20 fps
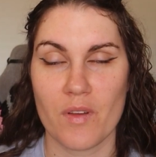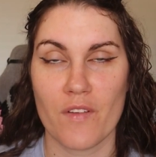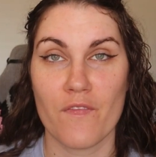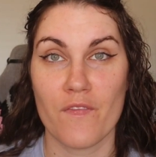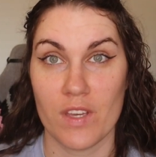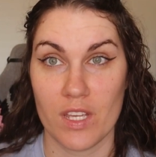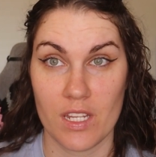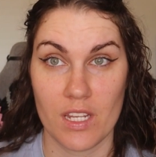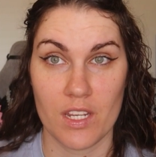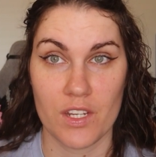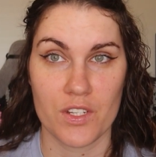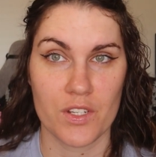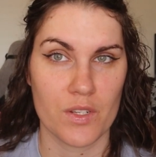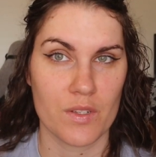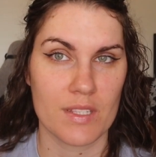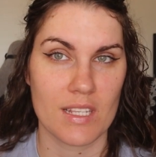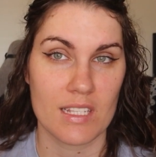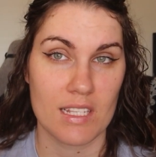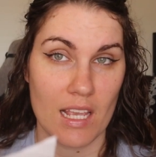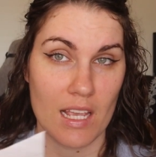but fit
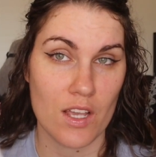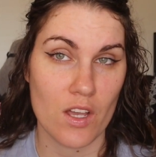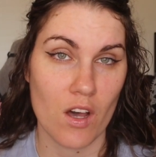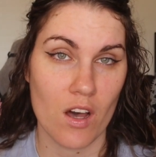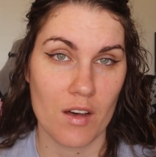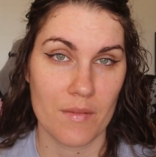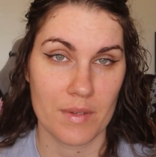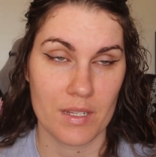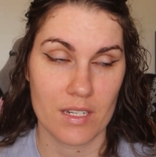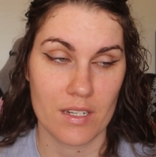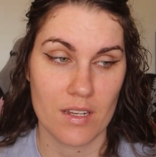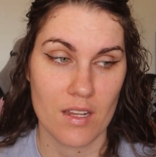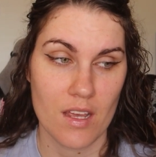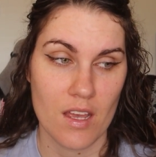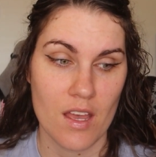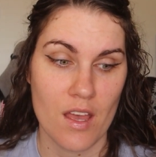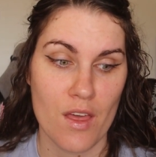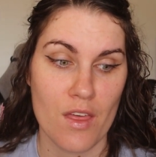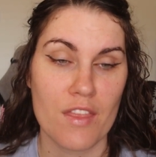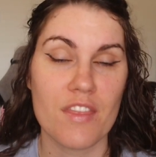issues is a common
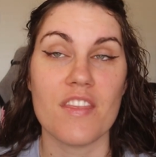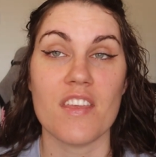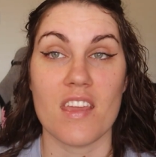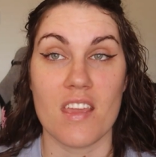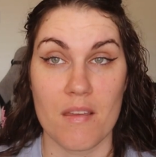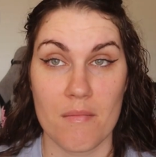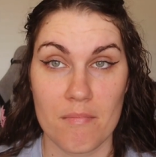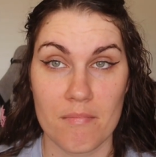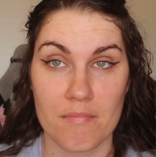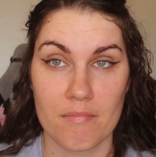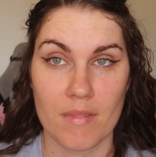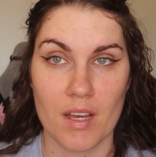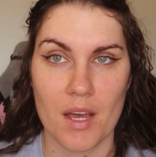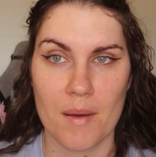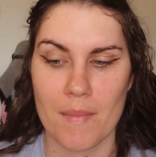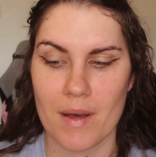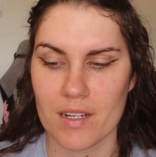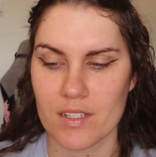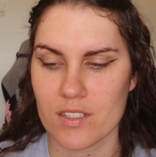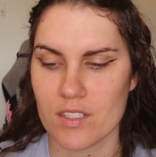theme
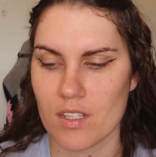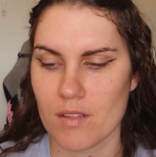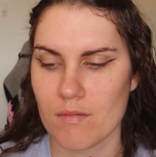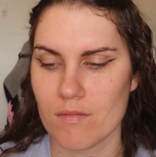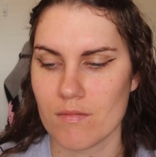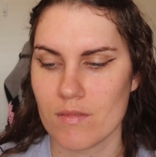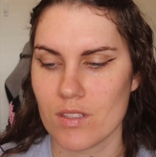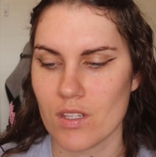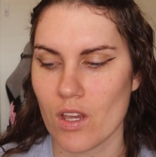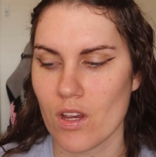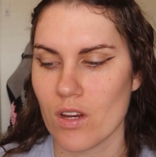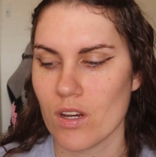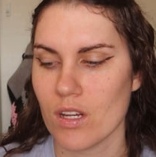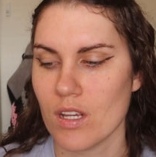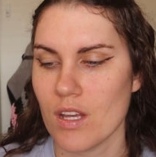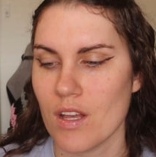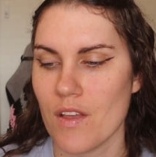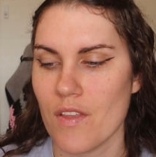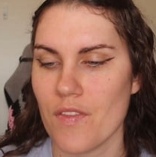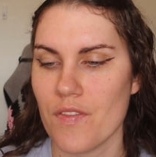amongst them. So
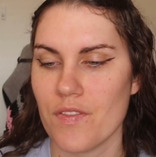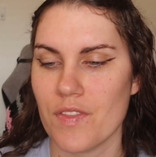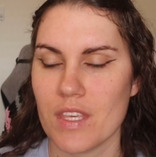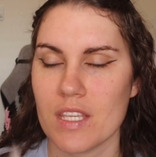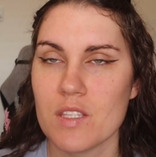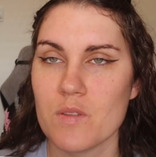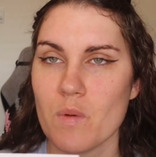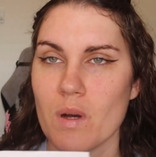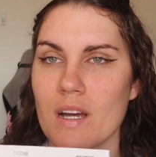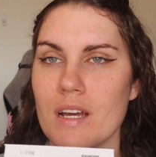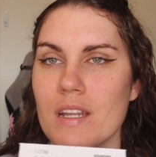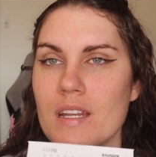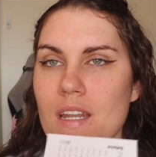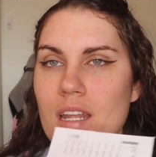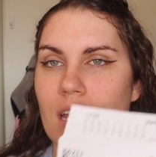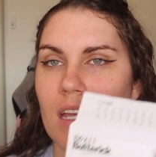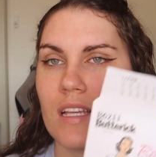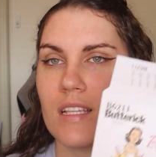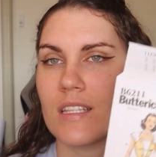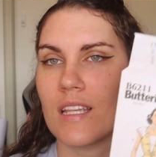this
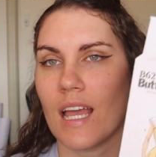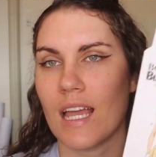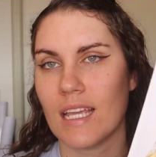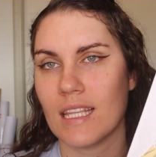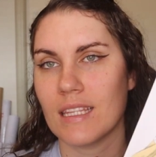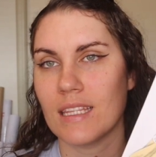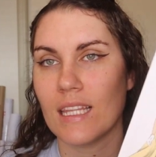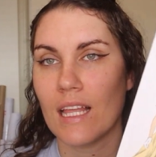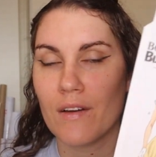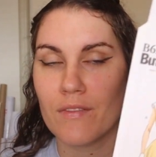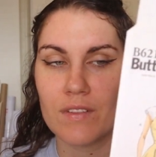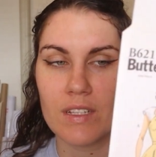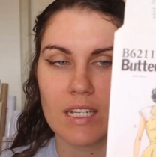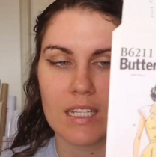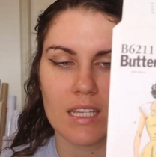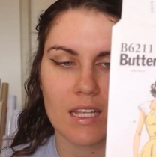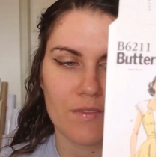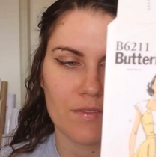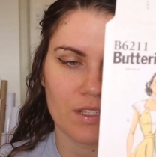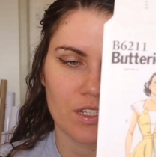one is a lovely,
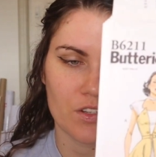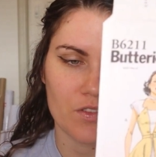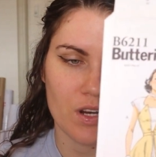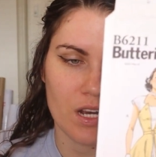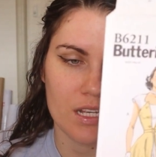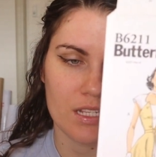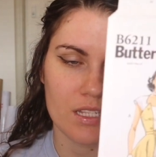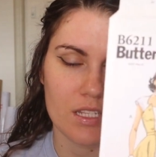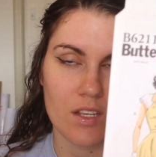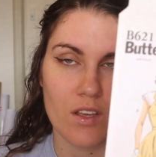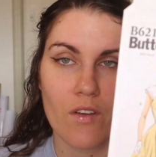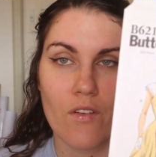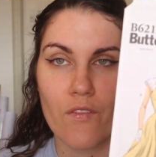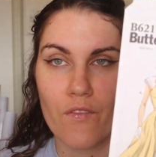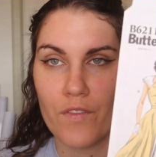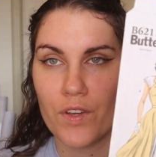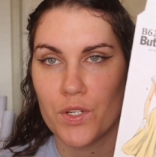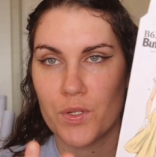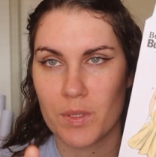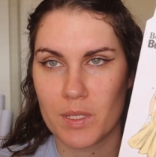lovely dress
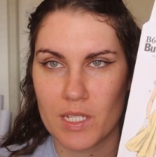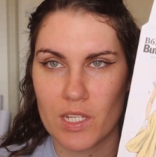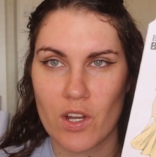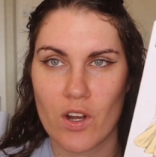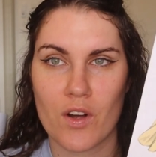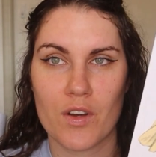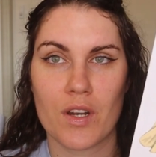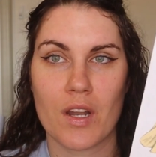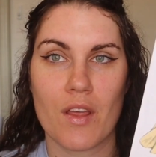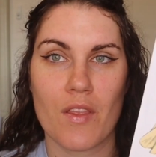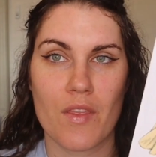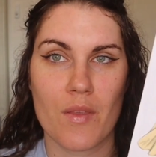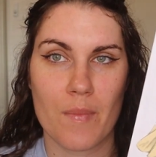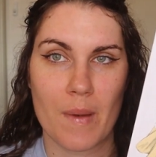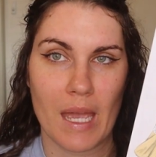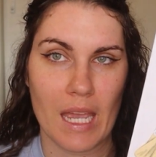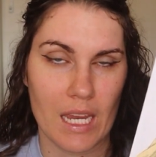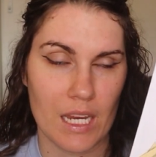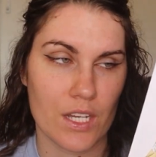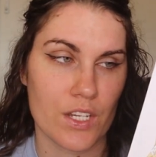visually on the
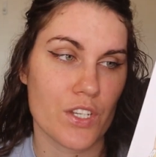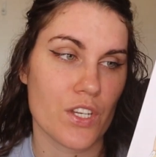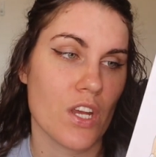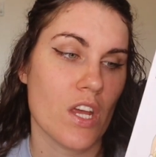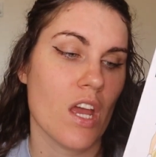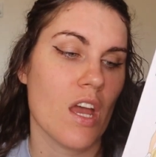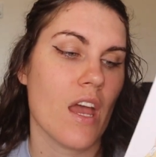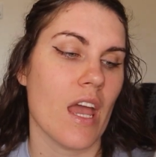page.